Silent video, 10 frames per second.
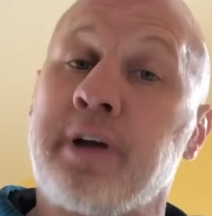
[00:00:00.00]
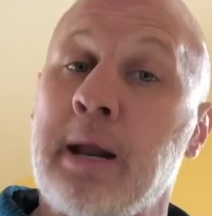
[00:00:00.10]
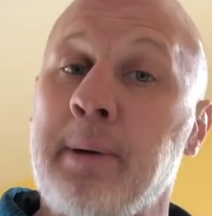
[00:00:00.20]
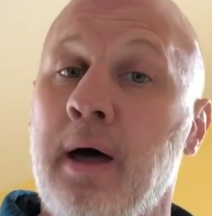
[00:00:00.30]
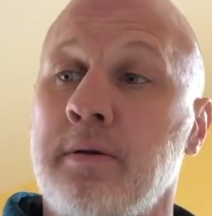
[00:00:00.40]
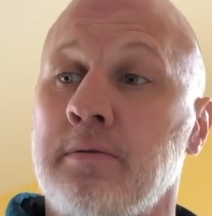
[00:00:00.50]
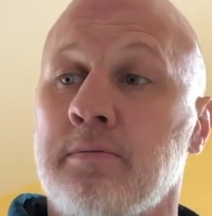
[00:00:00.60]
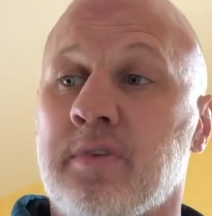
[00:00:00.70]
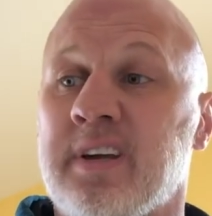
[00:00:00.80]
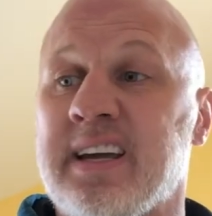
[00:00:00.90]
forget
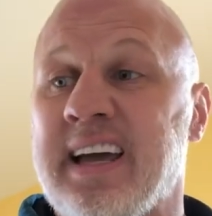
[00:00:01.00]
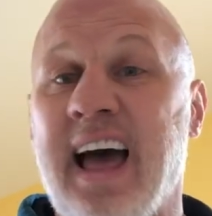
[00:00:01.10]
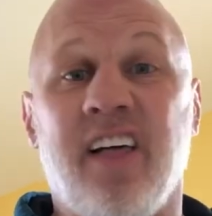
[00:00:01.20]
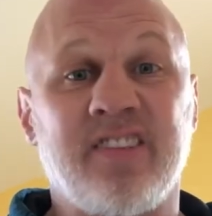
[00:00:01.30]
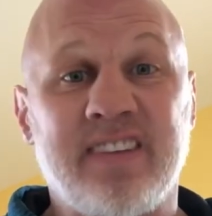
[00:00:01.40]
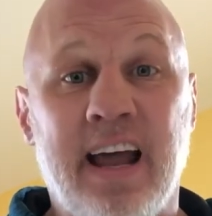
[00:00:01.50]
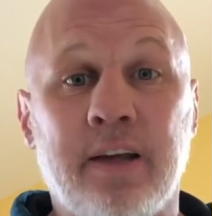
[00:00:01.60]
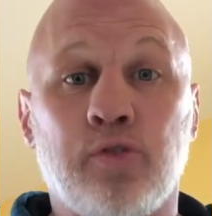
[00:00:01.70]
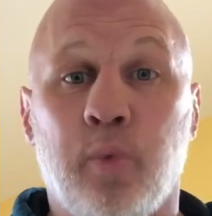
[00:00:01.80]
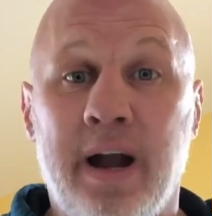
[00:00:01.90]
about
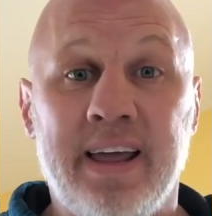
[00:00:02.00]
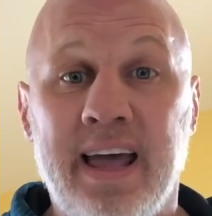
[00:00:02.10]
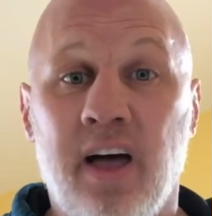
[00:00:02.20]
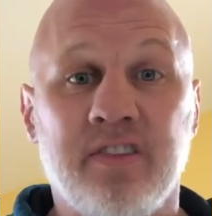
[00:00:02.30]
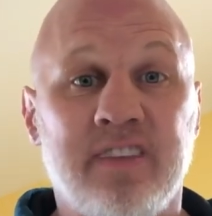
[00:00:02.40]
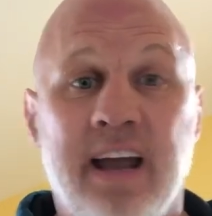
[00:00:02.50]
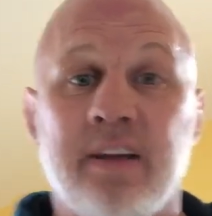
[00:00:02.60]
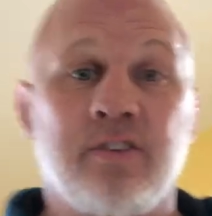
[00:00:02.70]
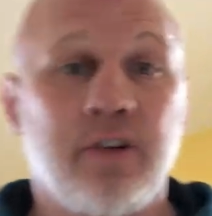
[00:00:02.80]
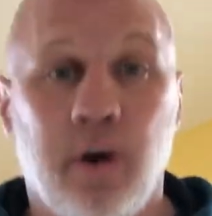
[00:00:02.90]
calisthenics, weighted
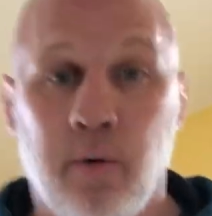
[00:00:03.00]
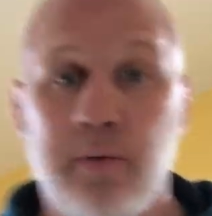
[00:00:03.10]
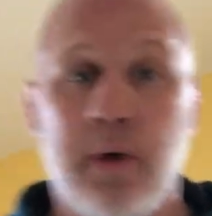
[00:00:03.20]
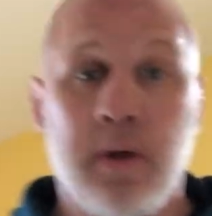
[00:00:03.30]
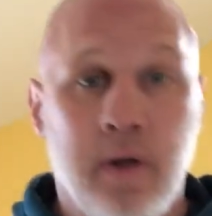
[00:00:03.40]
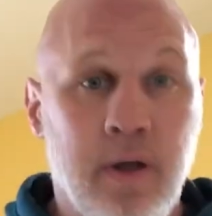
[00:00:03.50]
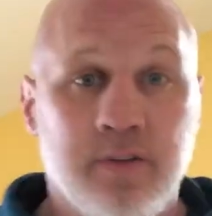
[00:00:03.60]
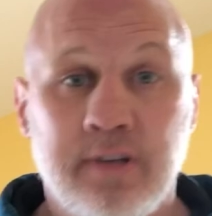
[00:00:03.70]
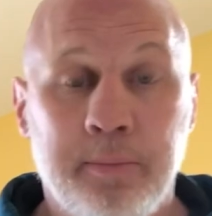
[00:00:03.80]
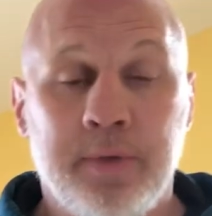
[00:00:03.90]
calisthenics, you know,
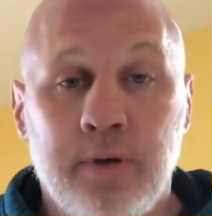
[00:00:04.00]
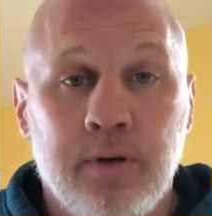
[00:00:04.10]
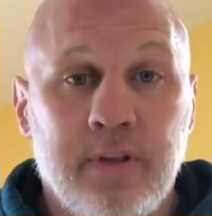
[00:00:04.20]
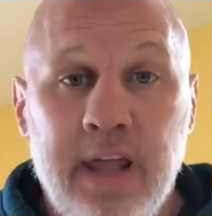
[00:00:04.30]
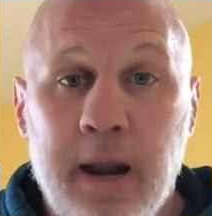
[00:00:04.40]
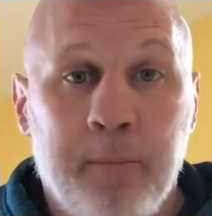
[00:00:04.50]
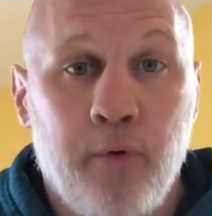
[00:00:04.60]
something that I'm